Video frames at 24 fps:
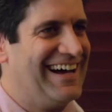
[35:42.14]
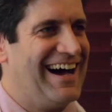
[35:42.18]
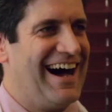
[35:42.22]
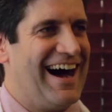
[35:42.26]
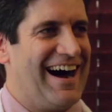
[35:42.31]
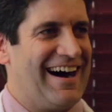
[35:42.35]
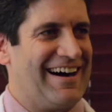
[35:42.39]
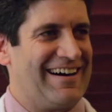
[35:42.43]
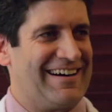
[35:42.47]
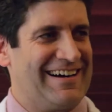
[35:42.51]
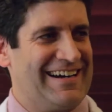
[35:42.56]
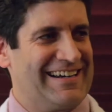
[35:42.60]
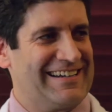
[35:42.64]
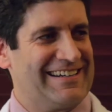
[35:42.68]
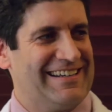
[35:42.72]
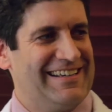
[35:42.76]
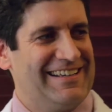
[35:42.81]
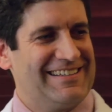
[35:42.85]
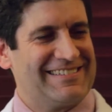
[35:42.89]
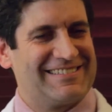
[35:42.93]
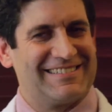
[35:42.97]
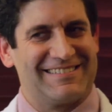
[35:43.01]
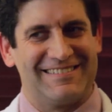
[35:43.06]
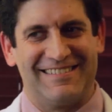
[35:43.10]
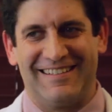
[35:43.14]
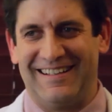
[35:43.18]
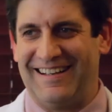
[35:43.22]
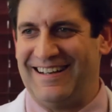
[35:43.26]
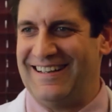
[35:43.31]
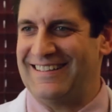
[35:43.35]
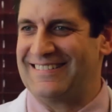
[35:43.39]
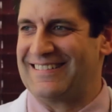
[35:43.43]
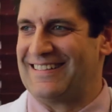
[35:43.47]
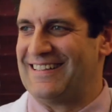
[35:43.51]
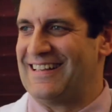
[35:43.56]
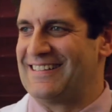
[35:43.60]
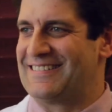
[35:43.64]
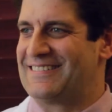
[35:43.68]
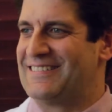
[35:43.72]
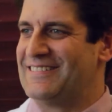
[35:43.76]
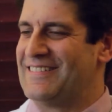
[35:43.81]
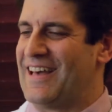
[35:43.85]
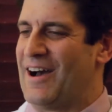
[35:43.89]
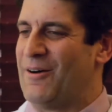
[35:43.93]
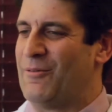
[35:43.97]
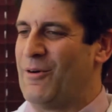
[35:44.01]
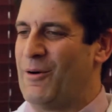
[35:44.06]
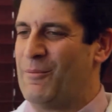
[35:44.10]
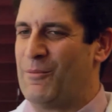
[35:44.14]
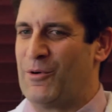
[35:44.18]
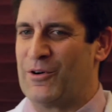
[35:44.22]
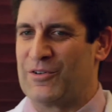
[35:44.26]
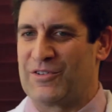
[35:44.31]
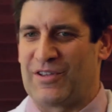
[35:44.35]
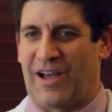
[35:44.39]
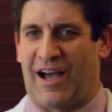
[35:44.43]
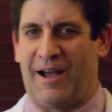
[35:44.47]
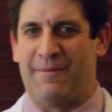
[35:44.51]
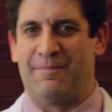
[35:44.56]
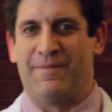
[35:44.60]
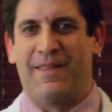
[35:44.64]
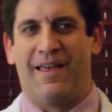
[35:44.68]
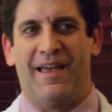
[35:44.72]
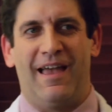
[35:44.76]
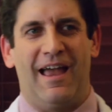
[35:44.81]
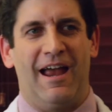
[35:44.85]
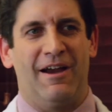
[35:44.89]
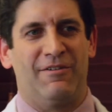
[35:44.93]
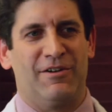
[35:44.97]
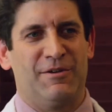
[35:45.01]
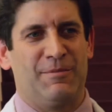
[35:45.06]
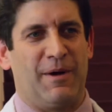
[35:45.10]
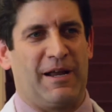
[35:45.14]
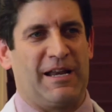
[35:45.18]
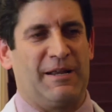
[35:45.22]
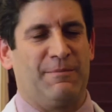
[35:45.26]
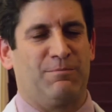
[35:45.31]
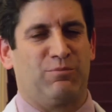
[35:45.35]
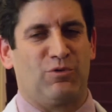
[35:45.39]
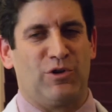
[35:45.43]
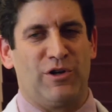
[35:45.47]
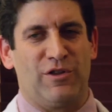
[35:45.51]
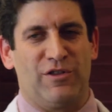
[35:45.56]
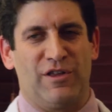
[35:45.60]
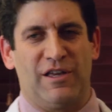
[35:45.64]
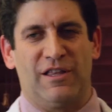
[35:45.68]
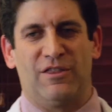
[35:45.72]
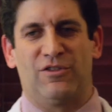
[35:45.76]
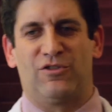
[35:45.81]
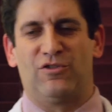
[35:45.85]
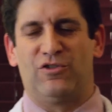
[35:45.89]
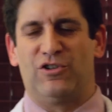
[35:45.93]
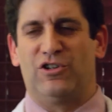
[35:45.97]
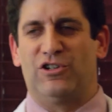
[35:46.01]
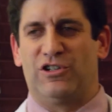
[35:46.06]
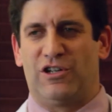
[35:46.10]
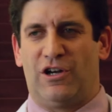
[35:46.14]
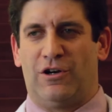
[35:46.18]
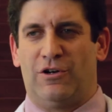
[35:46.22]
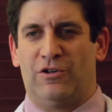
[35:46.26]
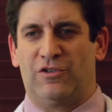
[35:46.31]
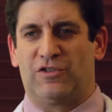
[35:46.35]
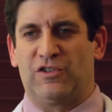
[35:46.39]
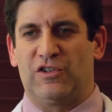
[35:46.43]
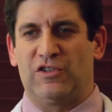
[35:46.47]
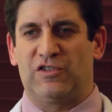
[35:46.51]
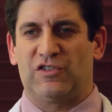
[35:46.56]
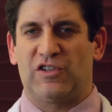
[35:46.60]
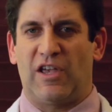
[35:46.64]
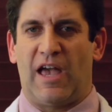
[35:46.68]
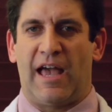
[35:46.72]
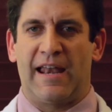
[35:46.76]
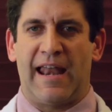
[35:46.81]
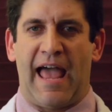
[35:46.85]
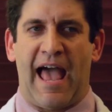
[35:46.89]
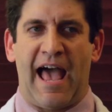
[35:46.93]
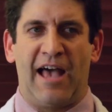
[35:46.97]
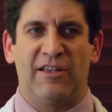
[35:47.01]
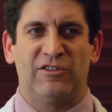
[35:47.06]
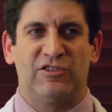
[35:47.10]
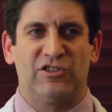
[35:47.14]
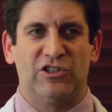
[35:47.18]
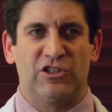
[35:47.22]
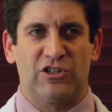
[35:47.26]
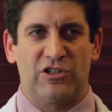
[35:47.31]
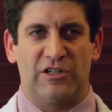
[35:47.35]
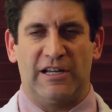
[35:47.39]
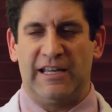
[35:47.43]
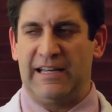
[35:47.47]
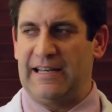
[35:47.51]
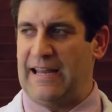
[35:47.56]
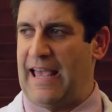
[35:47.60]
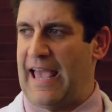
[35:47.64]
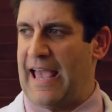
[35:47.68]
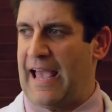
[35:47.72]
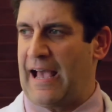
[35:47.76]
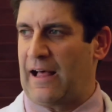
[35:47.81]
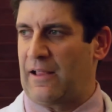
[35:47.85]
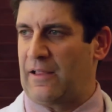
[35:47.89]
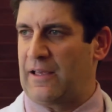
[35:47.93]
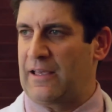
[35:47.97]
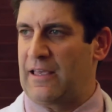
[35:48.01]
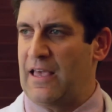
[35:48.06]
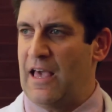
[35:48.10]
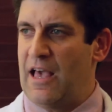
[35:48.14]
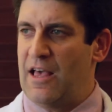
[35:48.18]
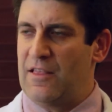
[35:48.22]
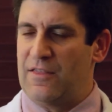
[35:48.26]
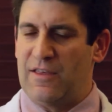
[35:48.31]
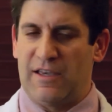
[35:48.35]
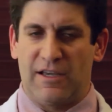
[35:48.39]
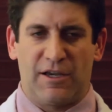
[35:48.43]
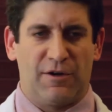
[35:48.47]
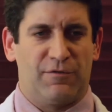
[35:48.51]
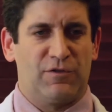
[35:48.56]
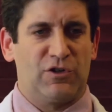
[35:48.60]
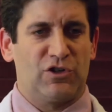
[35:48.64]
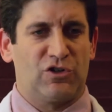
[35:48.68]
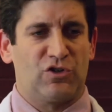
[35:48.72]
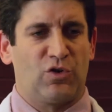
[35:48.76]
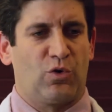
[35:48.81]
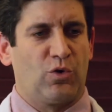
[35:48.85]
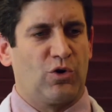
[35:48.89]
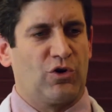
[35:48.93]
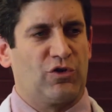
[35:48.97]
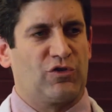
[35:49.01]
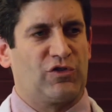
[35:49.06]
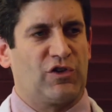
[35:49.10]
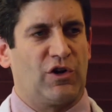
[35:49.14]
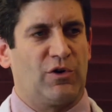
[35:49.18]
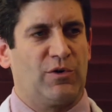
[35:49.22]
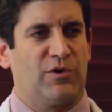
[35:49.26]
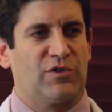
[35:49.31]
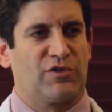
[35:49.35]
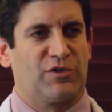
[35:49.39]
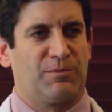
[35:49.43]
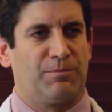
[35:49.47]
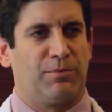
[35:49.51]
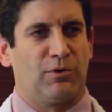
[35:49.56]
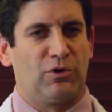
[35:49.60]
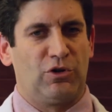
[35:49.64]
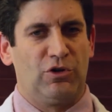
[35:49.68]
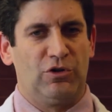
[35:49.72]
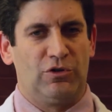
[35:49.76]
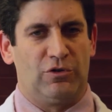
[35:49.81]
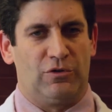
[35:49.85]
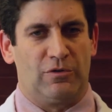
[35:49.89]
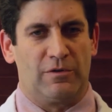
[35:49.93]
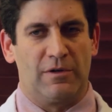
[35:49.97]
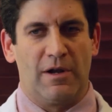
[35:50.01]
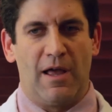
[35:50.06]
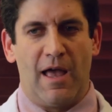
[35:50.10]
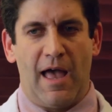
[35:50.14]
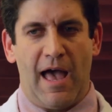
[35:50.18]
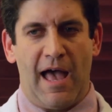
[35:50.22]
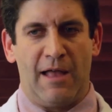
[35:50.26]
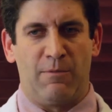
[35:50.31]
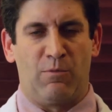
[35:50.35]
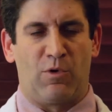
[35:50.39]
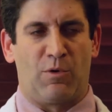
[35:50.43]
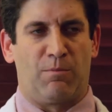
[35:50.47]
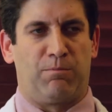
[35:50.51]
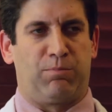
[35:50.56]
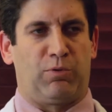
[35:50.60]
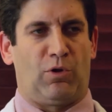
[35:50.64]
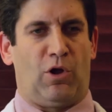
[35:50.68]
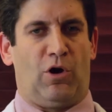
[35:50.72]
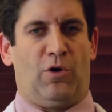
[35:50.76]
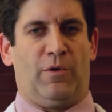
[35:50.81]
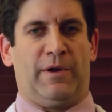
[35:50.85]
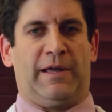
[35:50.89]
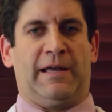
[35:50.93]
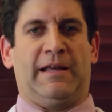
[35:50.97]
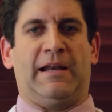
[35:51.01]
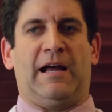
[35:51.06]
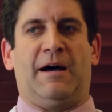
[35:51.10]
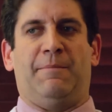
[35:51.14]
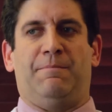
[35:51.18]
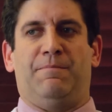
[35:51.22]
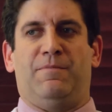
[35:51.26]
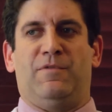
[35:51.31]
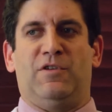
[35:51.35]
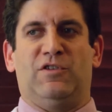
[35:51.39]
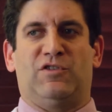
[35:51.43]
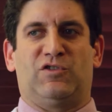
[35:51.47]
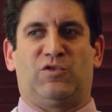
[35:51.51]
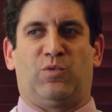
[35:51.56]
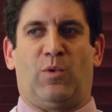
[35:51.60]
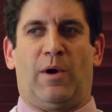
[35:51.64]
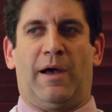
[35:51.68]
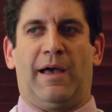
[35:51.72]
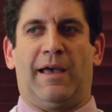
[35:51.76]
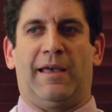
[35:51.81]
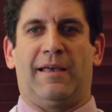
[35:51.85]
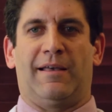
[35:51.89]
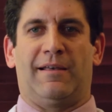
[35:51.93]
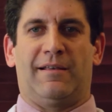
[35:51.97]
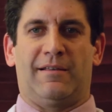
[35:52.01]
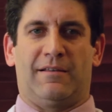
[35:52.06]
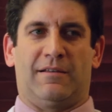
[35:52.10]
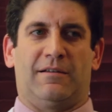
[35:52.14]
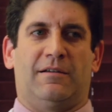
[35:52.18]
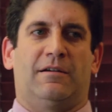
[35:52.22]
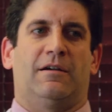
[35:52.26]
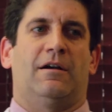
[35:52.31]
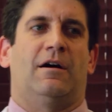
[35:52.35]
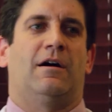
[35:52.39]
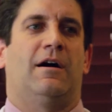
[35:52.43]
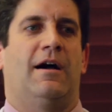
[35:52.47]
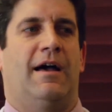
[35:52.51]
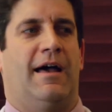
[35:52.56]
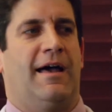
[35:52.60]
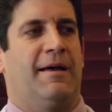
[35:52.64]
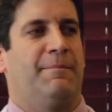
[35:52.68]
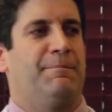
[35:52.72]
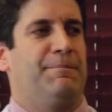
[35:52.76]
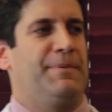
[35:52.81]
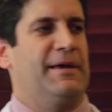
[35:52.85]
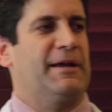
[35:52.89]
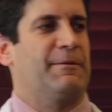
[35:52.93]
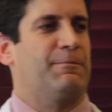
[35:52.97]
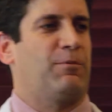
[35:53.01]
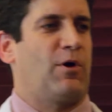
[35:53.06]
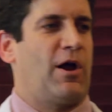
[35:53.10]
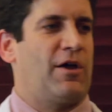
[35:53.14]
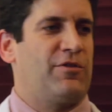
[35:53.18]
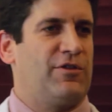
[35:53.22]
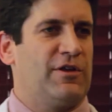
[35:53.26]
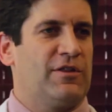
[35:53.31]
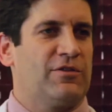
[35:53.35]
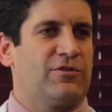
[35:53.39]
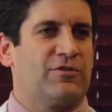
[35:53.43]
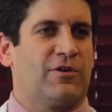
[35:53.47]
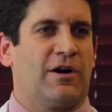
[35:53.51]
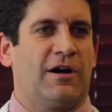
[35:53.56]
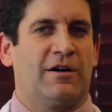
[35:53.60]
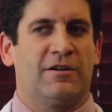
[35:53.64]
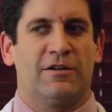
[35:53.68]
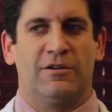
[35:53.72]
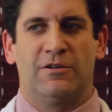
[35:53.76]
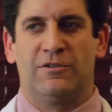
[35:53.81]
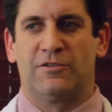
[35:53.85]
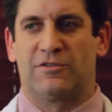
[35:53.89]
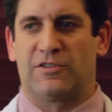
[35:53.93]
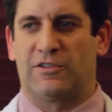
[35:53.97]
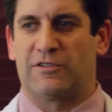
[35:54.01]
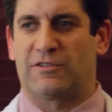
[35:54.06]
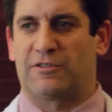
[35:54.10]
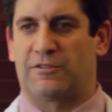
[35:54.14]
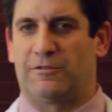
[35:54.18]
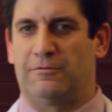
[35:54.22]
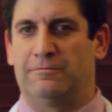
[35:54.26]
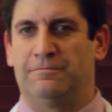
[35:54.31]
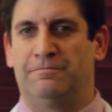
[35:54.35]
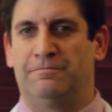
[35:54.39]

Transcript: All right, so let's do that one more time. Everybody breathe in through your noses, and as you're inhaling, think of your torso as a balloon, and we're blowing it up this way. Go ahead, big breath in through our noses.